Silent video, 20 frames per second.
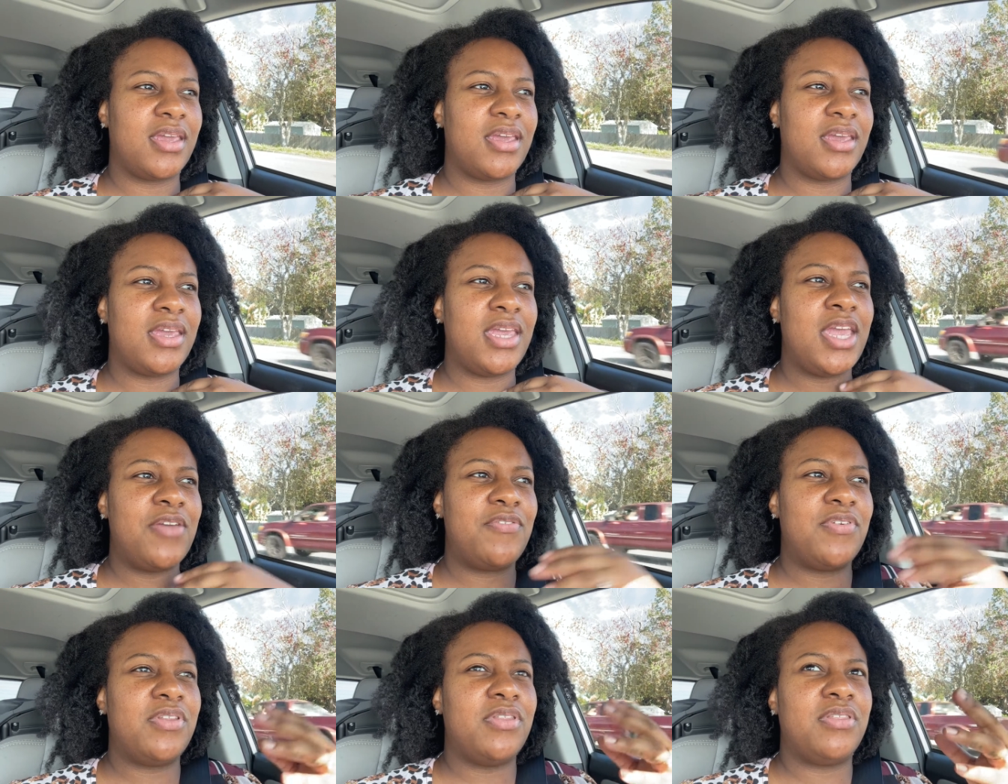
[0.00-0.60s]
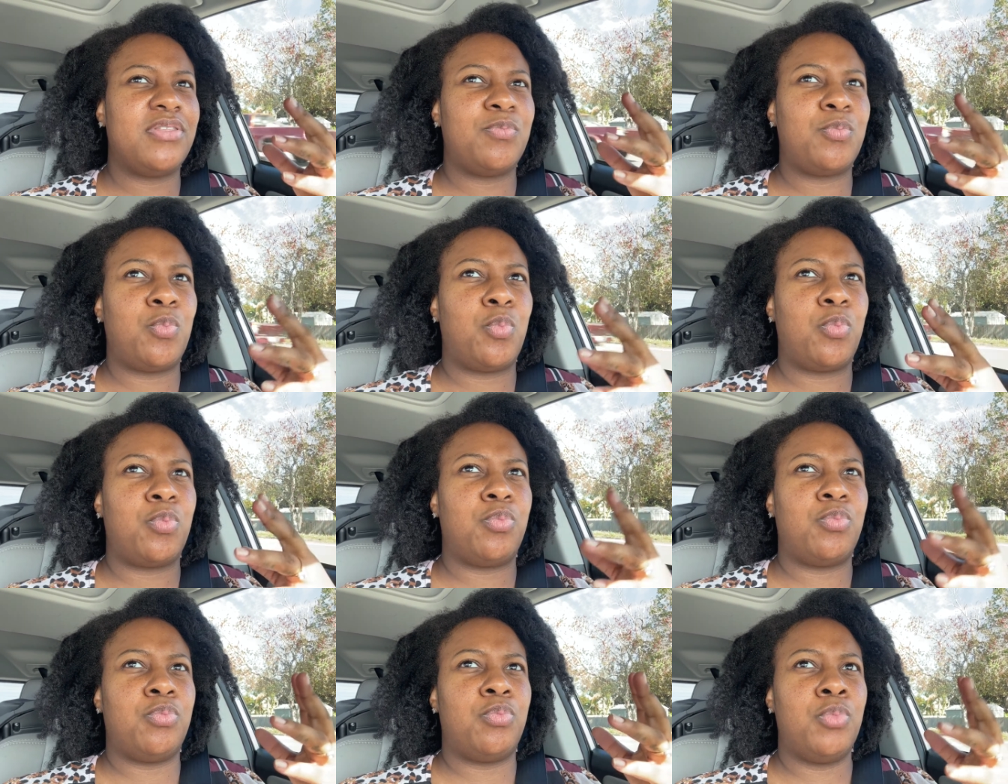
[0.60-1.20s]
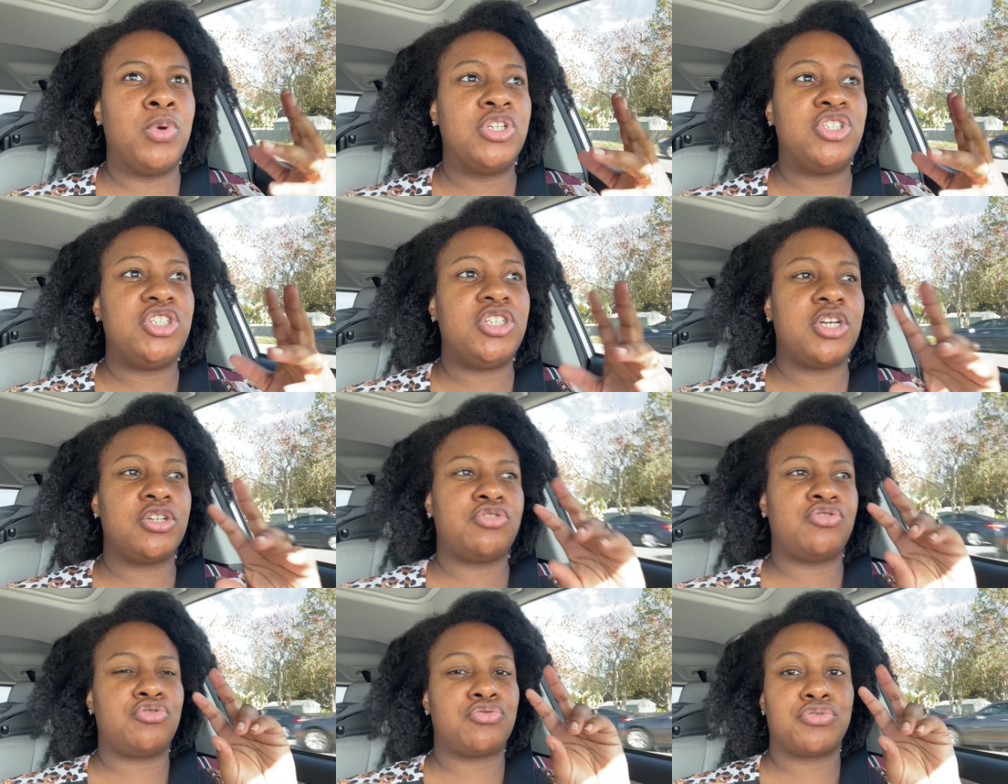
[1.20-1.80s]
Even when she
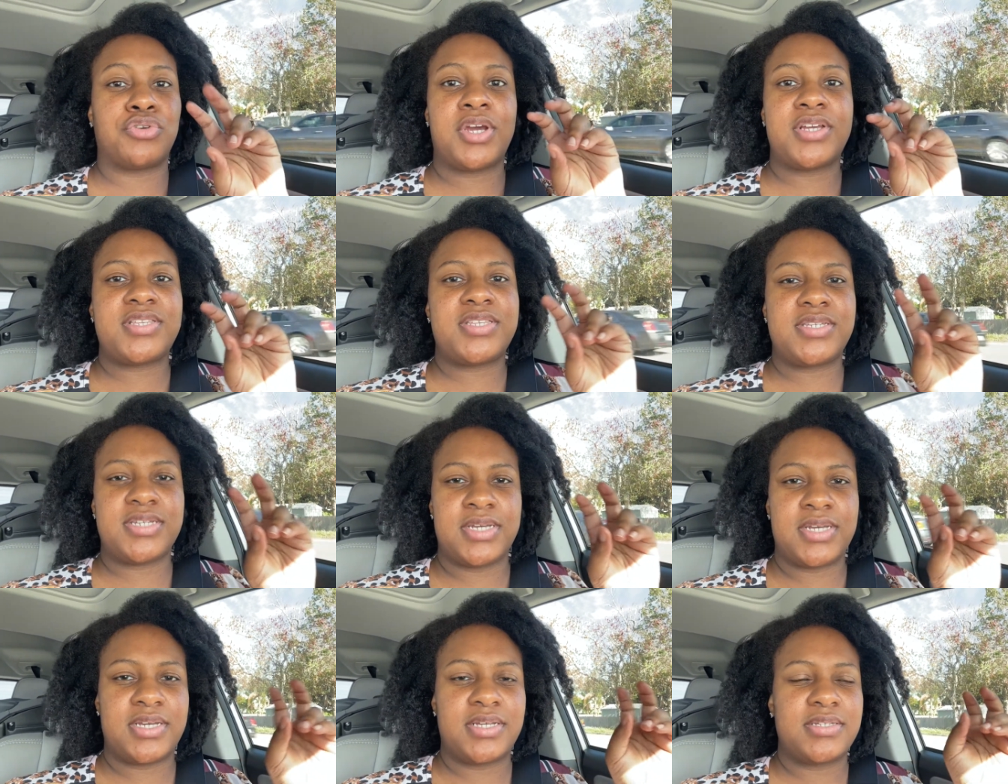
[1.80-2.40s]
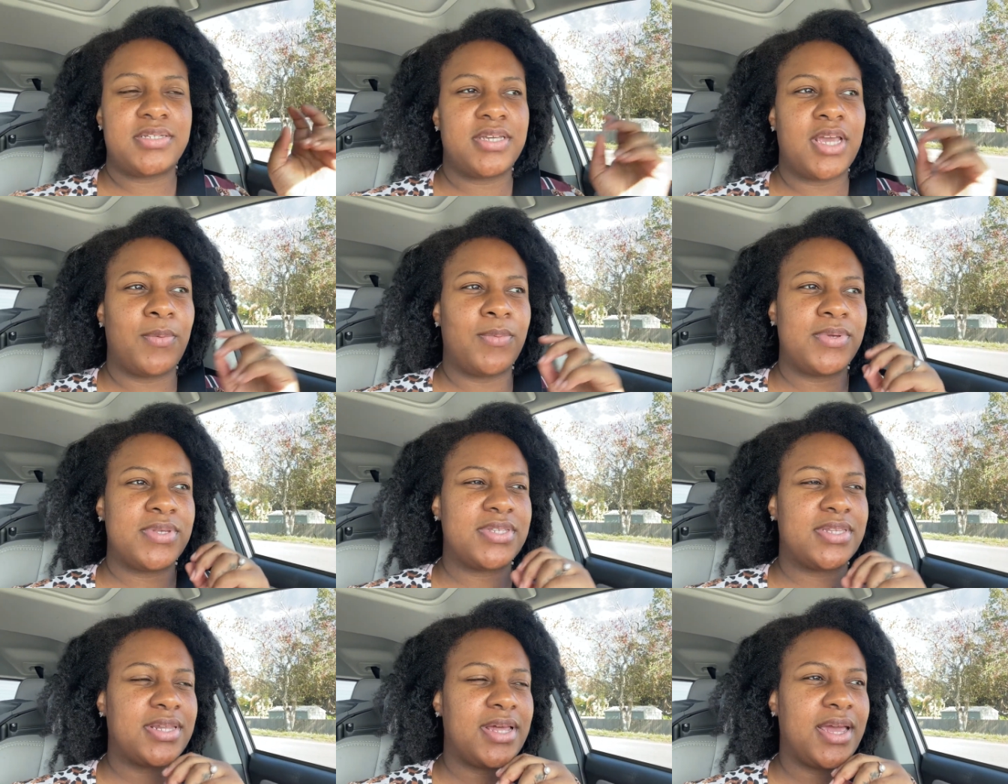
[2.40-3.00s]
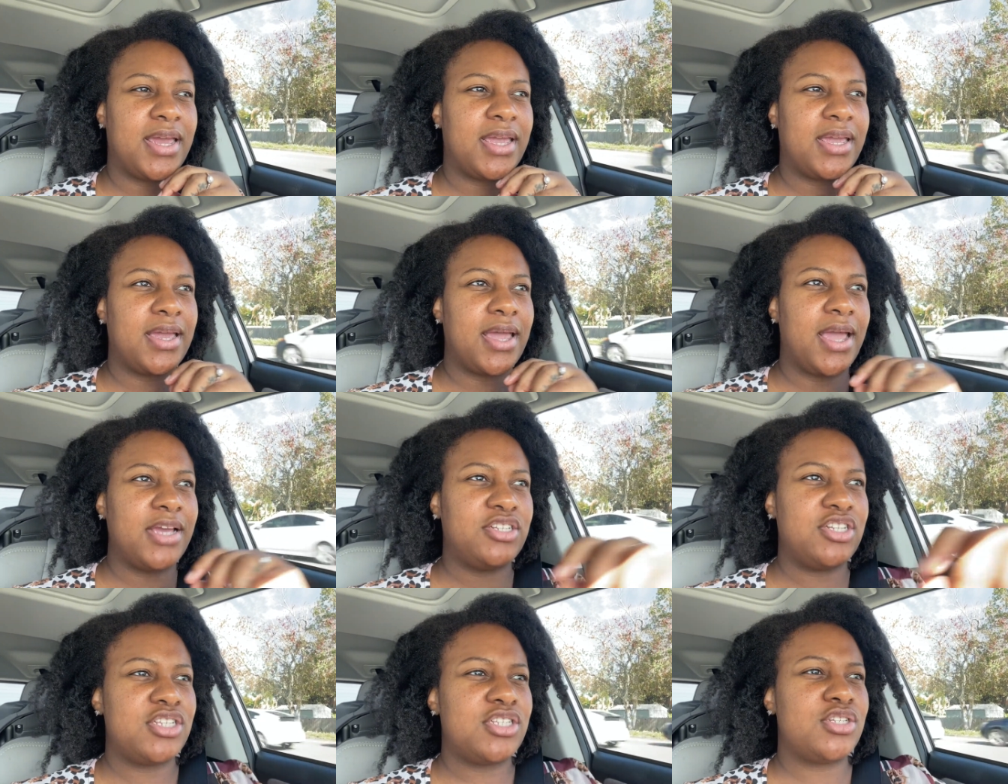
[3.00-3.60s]
addressed it, it was like,
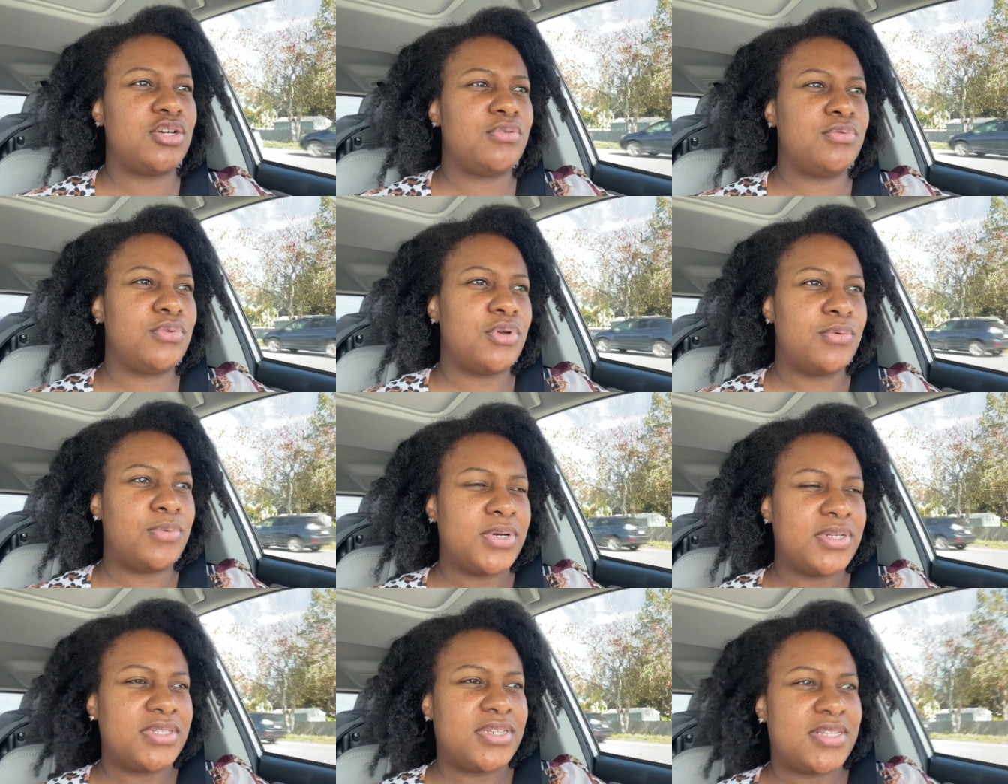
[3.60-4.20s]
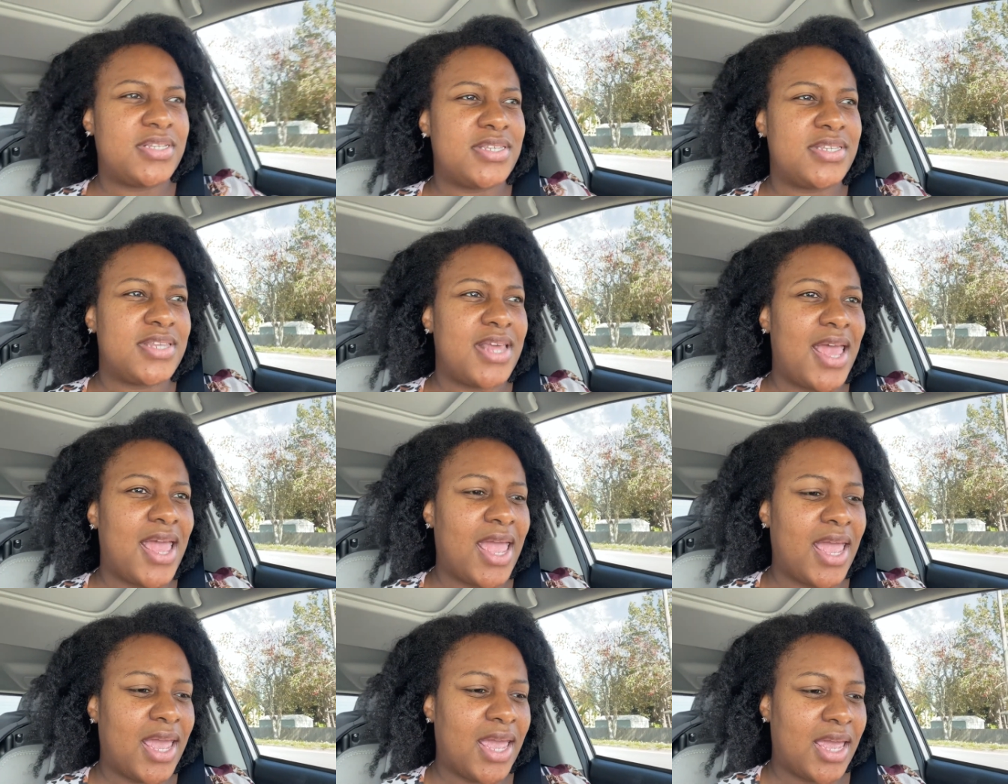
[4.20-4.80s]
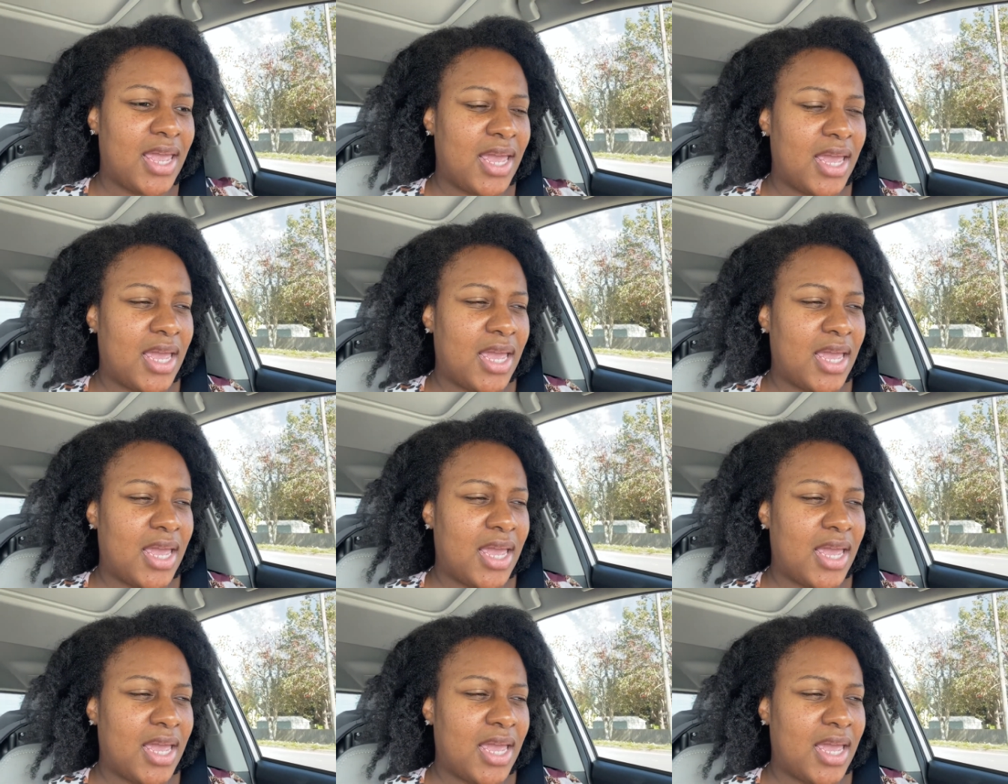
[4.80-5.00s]
I just don't know what to say.